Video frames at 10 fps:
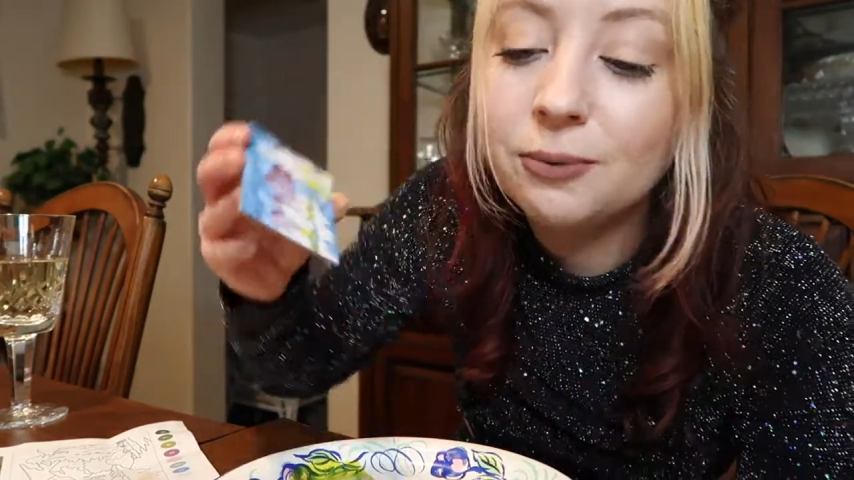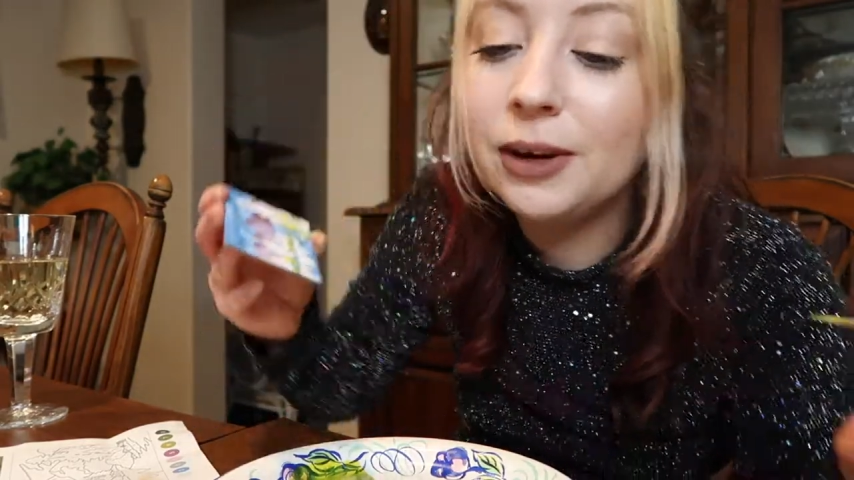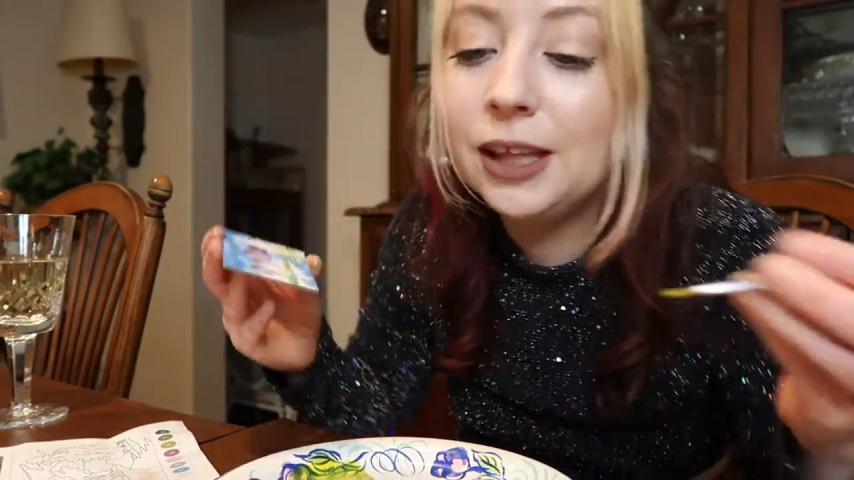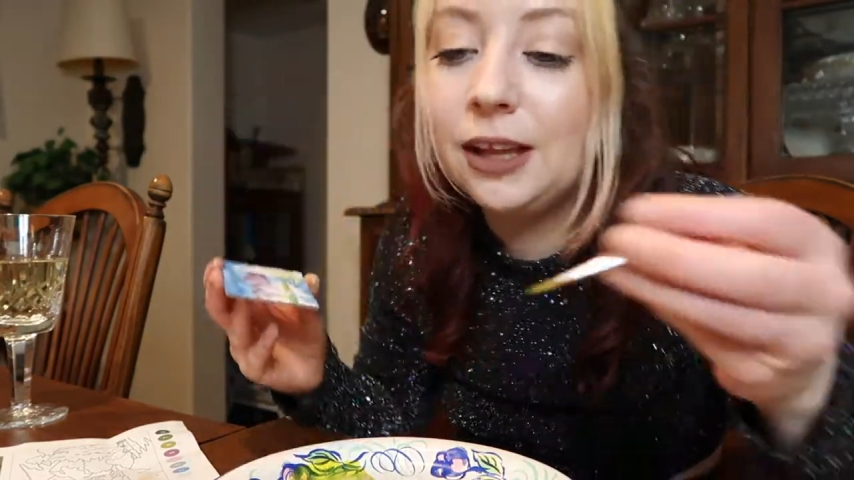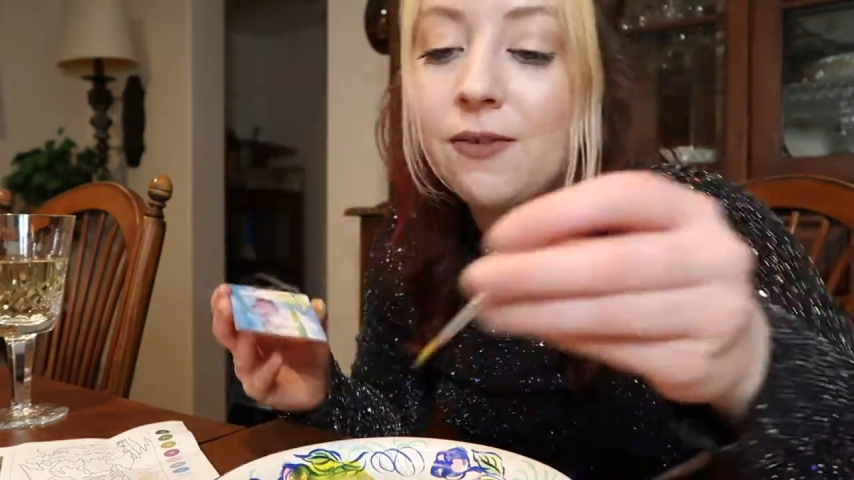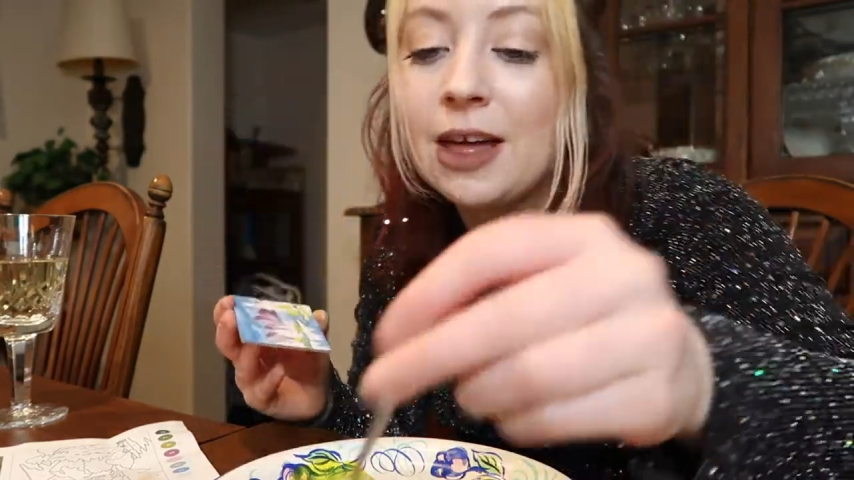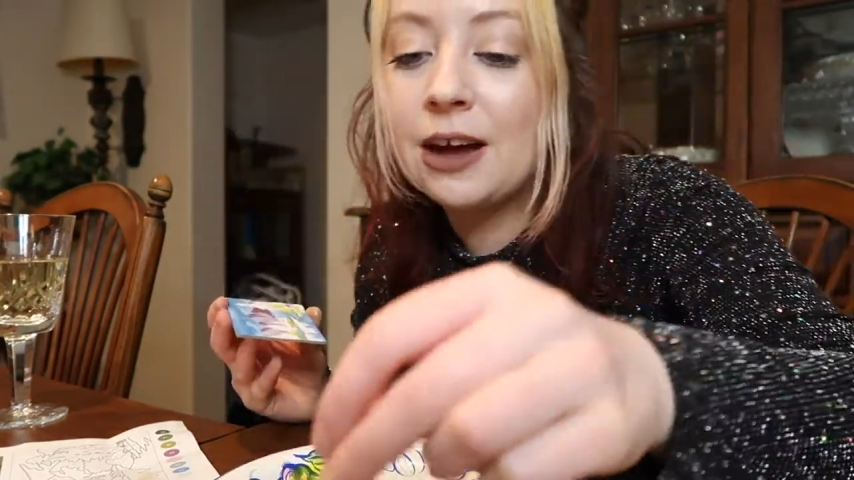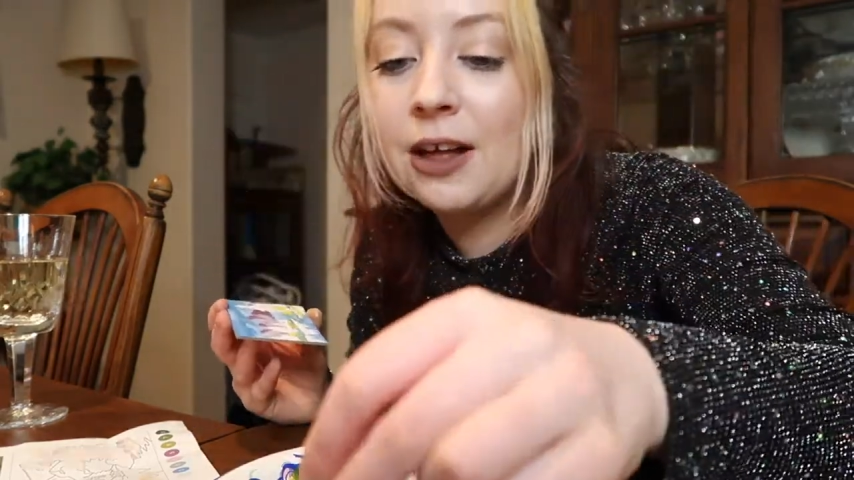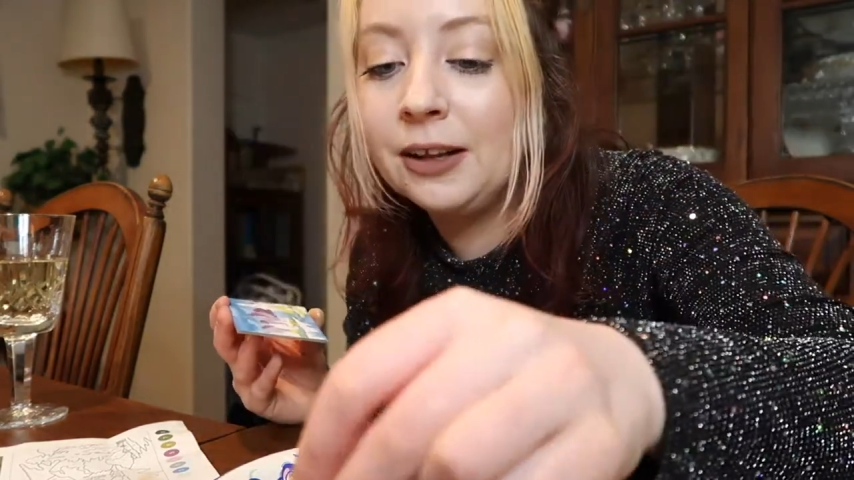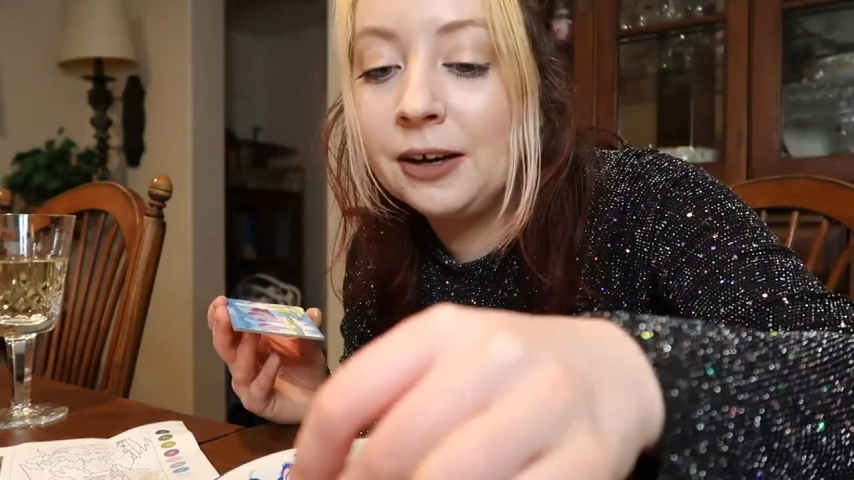really love
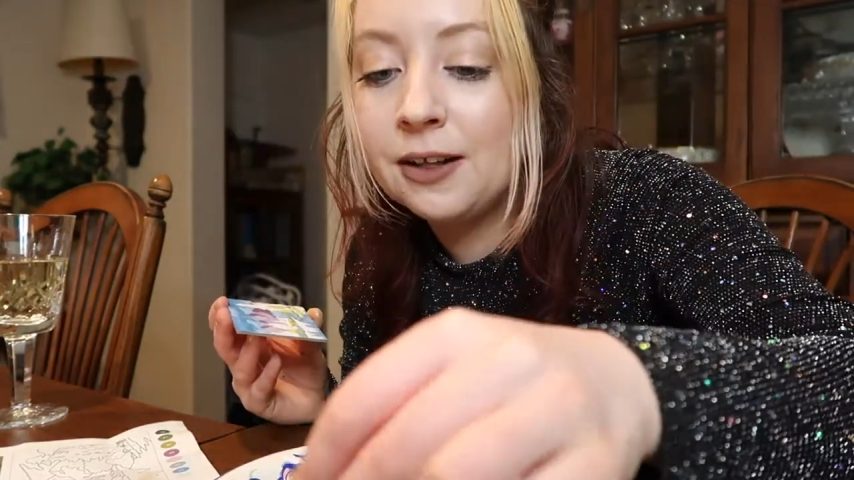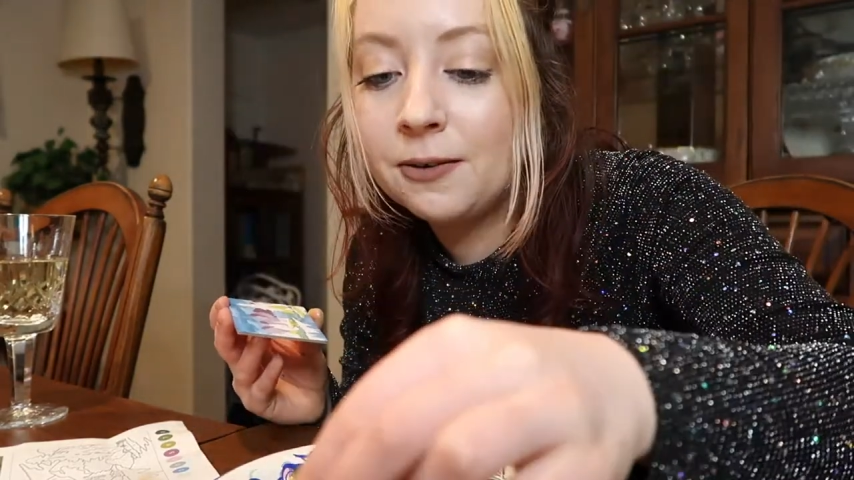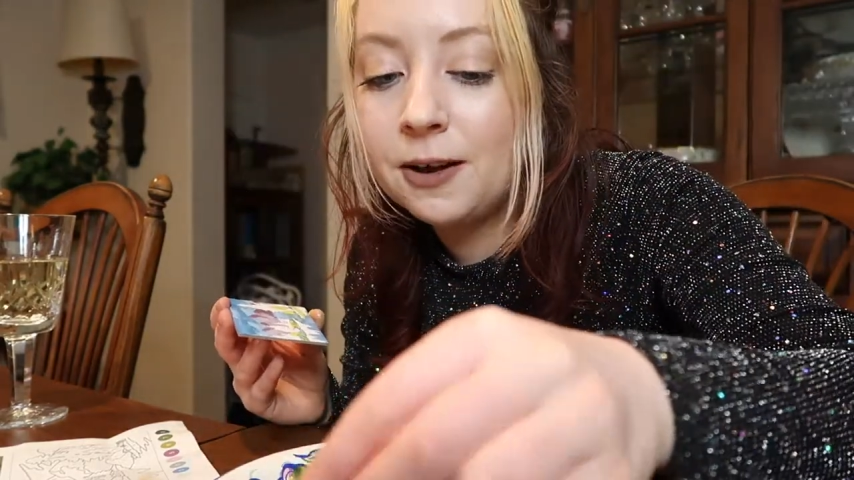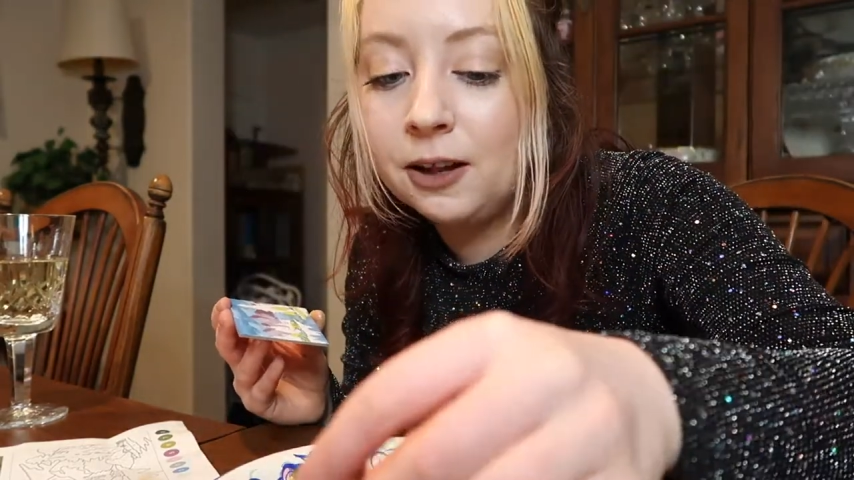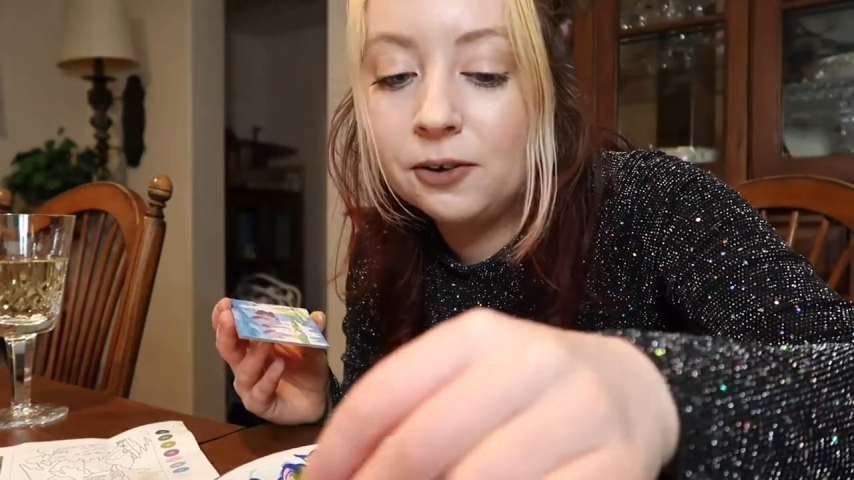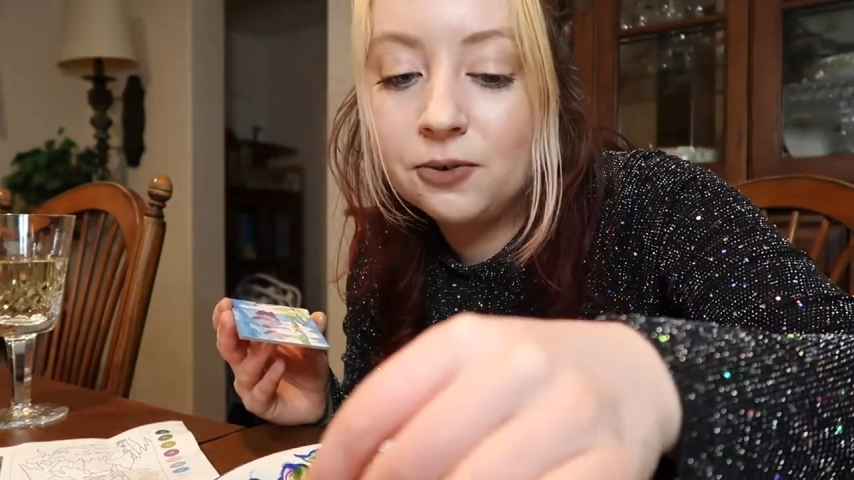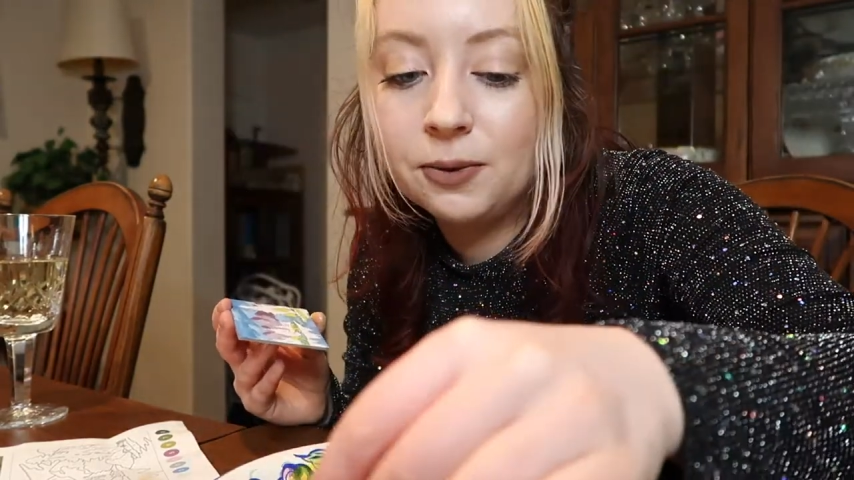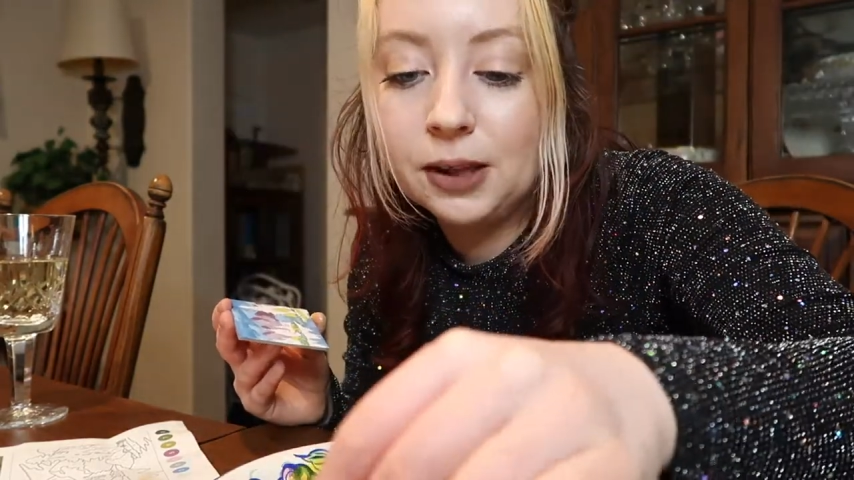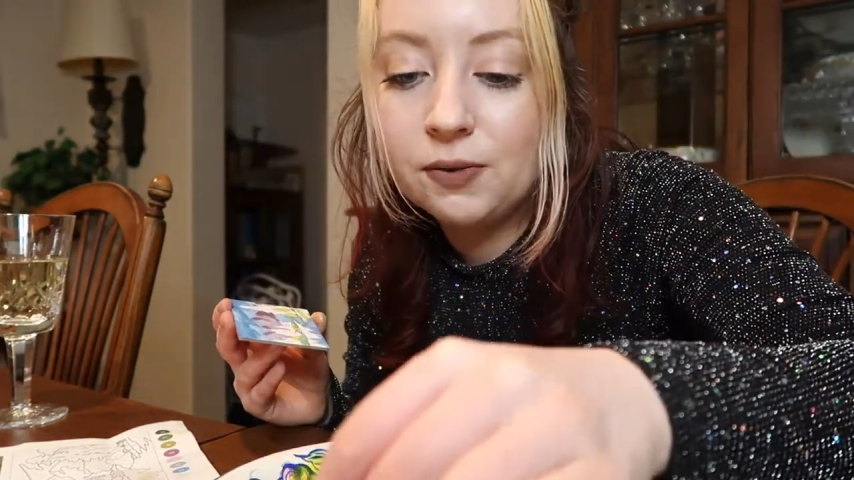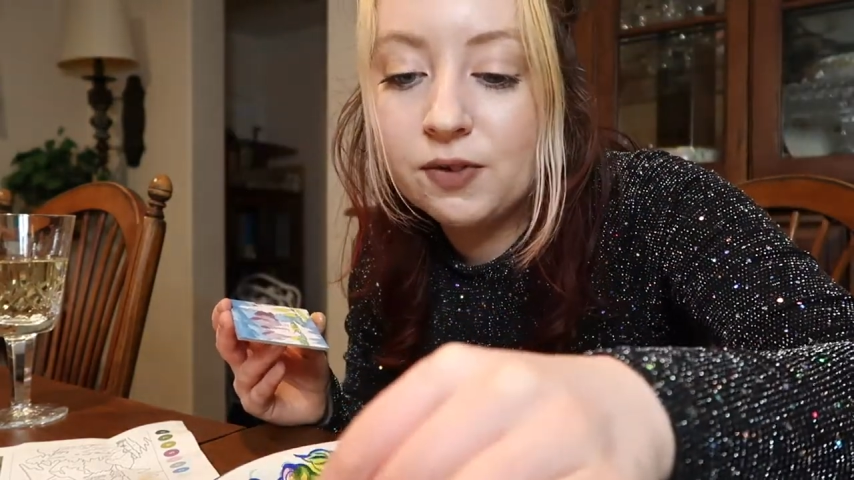that color. That color was really